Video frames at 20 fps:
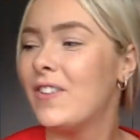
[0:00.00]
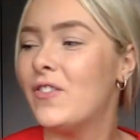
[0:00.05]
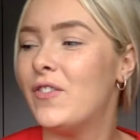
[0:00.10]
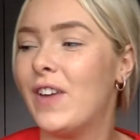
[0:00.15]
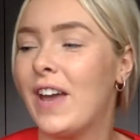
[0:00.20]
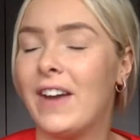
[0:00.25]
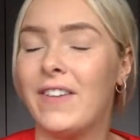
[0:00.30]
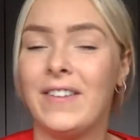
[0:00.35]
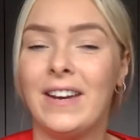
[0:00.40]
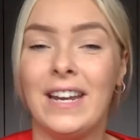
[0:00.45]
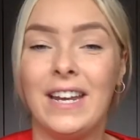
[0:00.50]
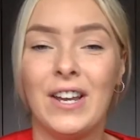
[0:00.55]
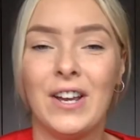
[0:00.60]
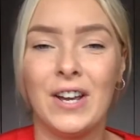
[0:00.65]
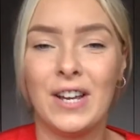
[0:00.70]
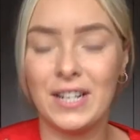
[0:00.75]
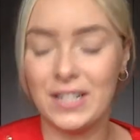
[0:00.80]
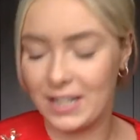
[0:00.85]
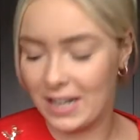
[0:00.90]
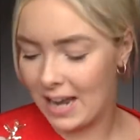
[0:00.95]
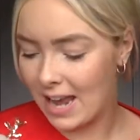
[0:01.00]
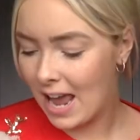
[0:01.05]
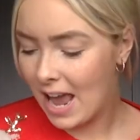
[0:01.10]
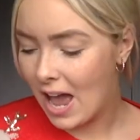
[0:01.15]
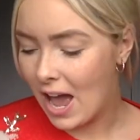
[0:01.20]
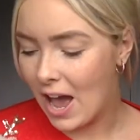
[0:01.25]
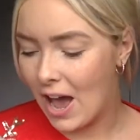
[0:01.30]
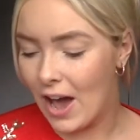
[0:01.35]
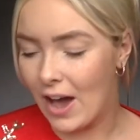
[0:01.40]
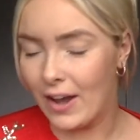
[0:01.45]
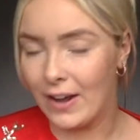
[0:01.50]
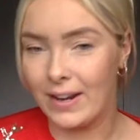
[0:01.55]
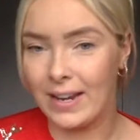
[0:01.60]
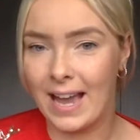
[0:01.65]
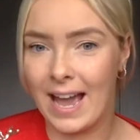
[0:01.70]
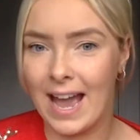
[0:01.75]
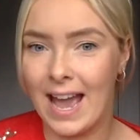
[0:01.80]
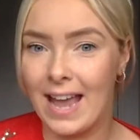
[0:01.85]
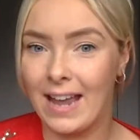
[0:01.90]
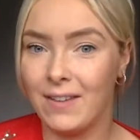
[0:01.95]
Very good.
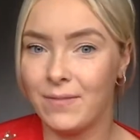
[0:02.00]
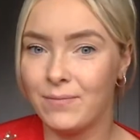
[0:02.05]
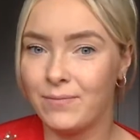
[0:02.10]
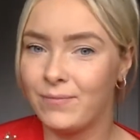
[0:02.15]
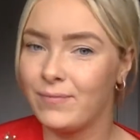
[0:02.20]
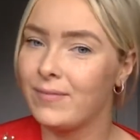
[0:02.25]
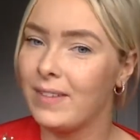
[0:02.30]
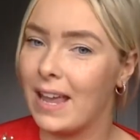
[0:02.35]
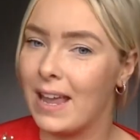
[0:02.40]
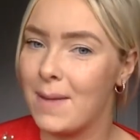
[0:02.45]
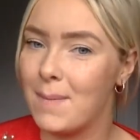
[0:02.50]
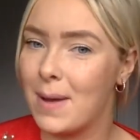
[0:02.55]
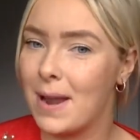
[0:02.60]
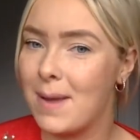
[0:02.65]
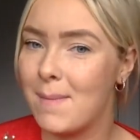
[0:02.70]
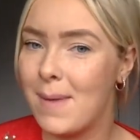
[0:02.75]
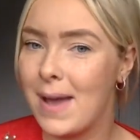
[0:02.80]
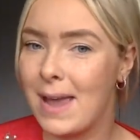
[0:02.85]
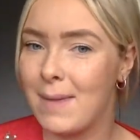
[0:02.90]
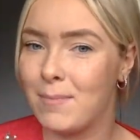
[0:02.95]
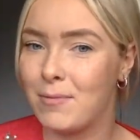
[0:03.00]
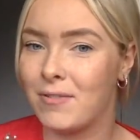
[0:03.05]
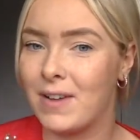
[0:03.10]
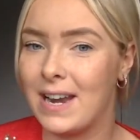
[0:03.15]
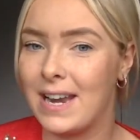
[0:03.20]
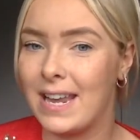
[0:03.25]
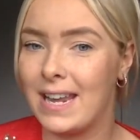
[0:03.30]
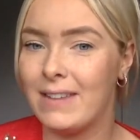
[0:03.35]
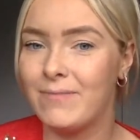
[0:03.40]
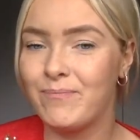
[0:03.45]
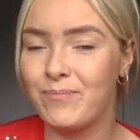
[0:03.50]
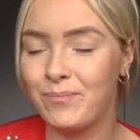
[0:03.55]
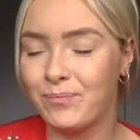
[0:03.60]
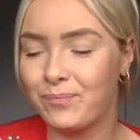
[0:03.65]
Okay, get your pen and paper ready.